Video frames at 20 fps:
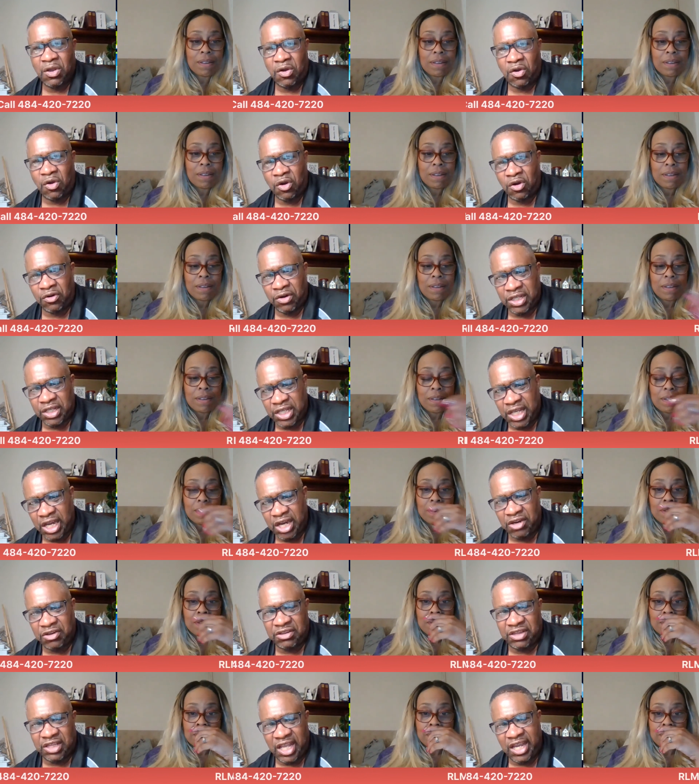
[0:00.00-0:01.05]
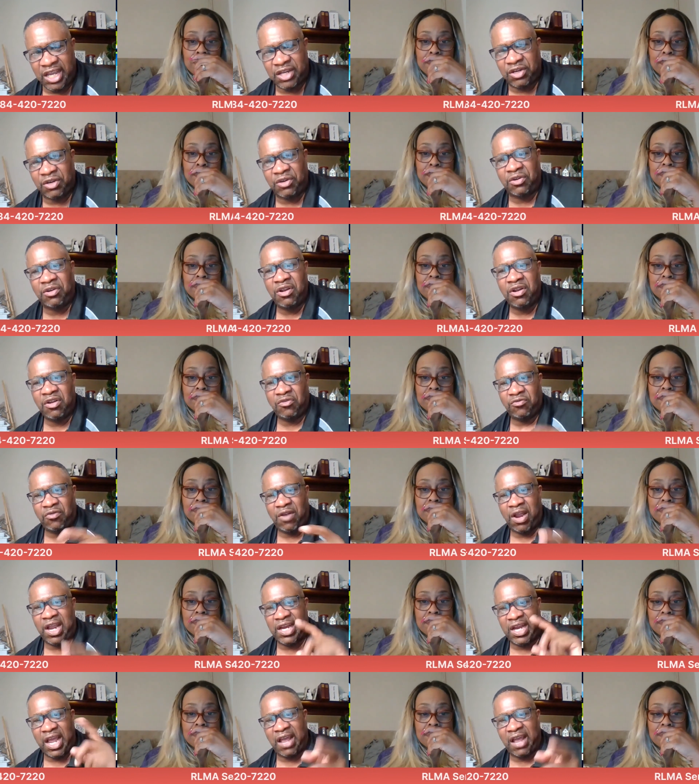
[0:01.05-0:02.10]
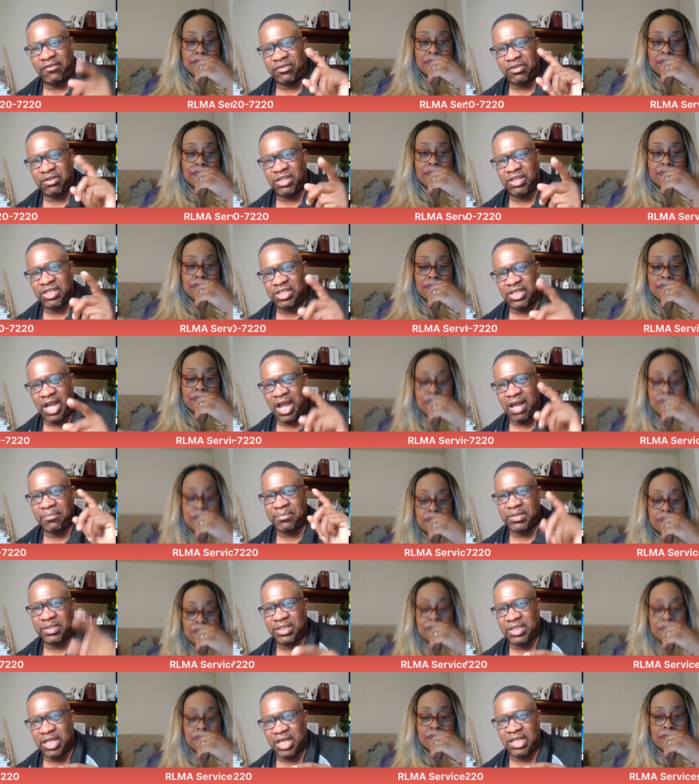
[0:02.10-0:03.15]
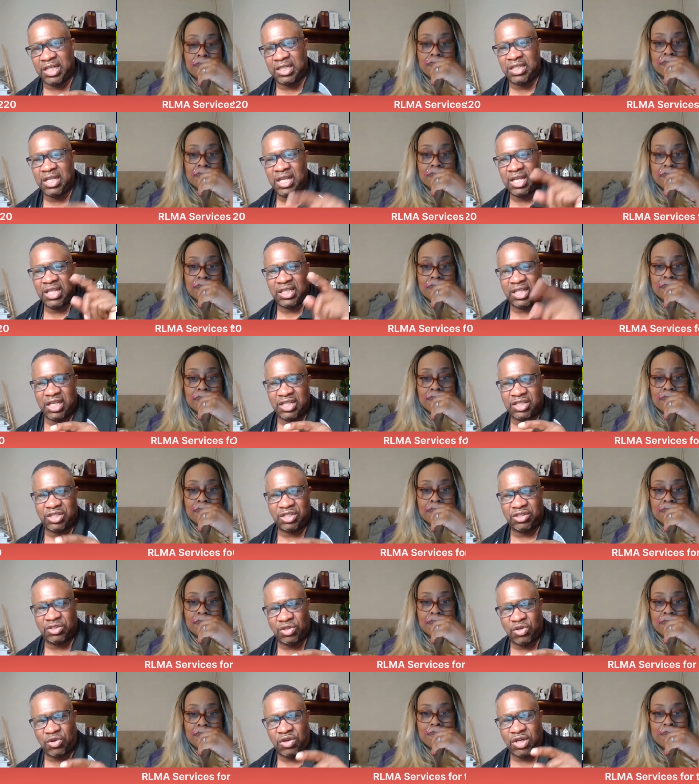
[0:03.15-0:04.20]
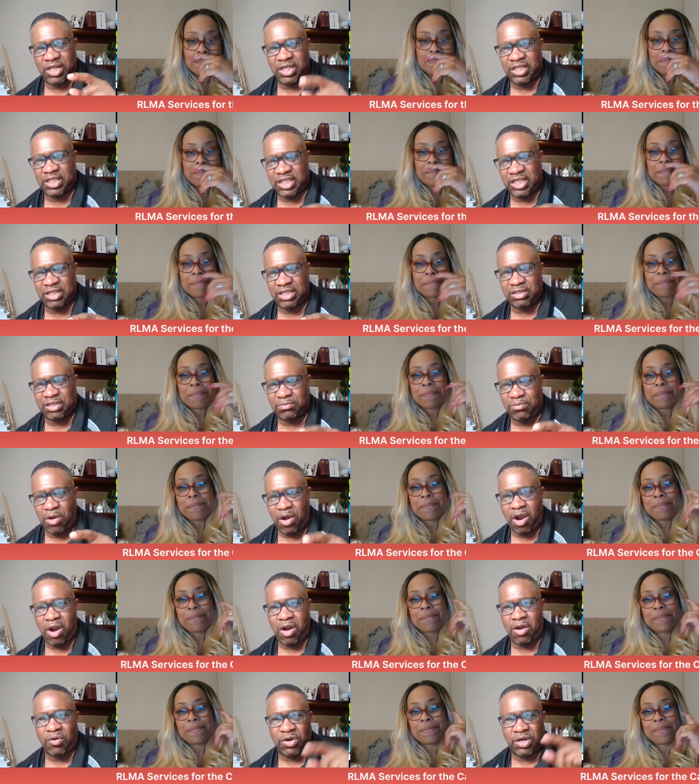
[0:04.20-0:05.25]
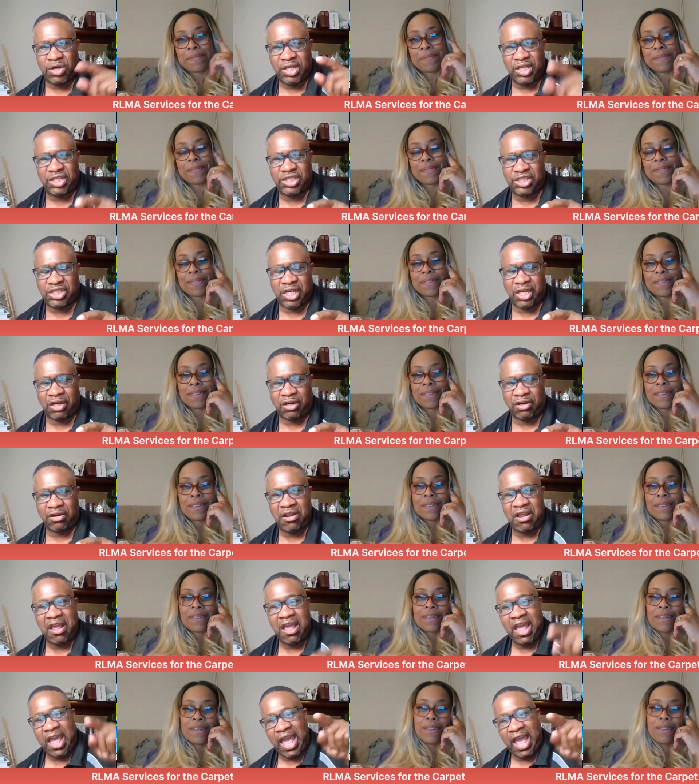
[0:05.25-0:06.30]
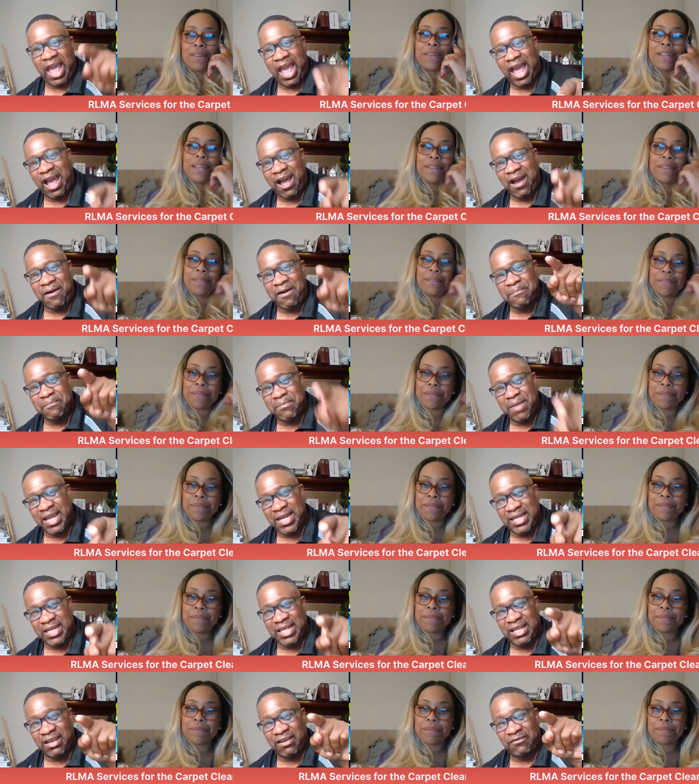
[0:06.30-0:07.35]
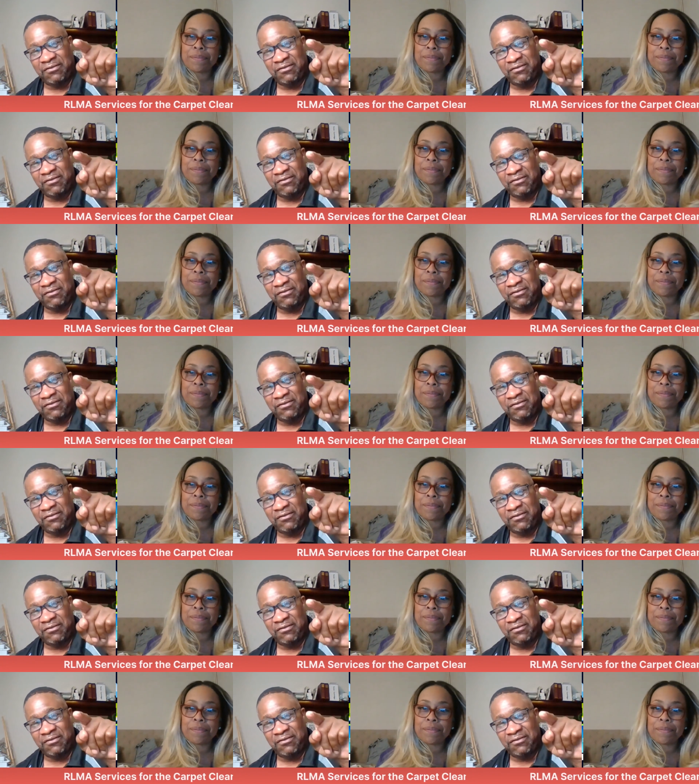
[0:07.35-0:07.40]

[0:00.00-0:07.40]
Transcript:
Speaker 1: or a year later, right after the job is done, that you're doing to tomorrow or this year? Oh, yeah. How many